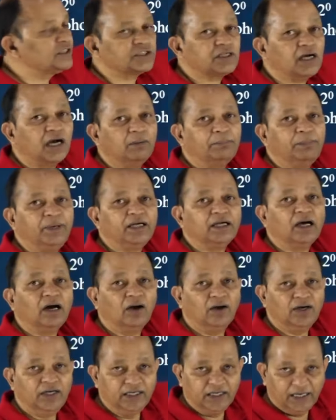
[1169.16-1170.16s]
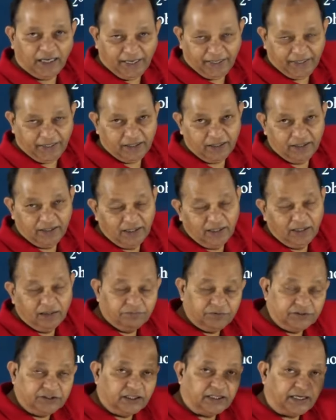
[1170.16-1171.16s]
stop at aldehyde.
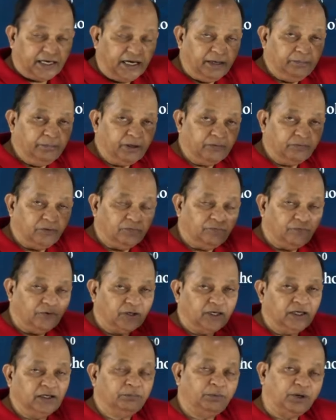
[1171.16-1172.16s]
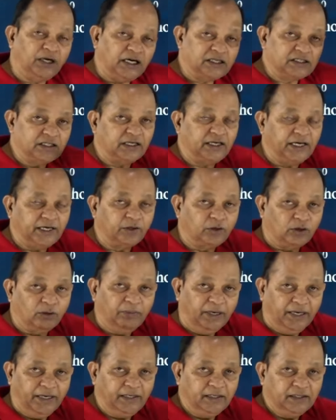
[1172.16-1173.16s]
With KMnO4 and potassium
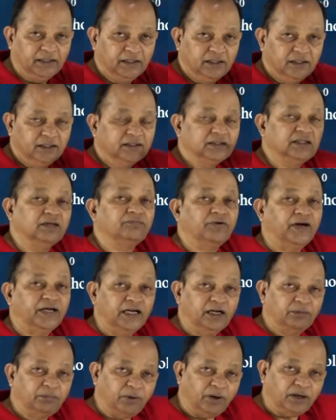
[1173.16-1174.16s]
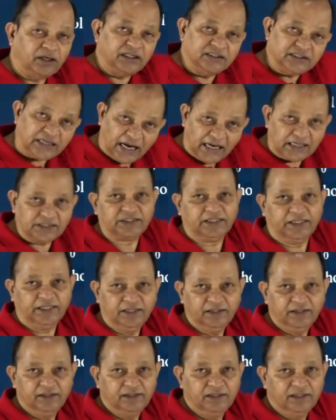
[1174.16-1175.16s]
dichromate, the final product is acid.
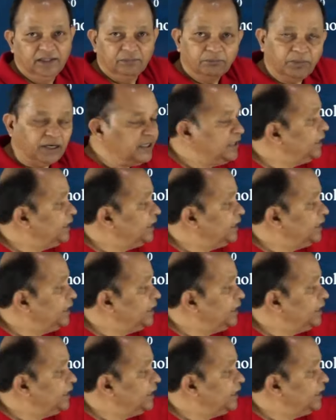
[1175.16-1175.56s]
But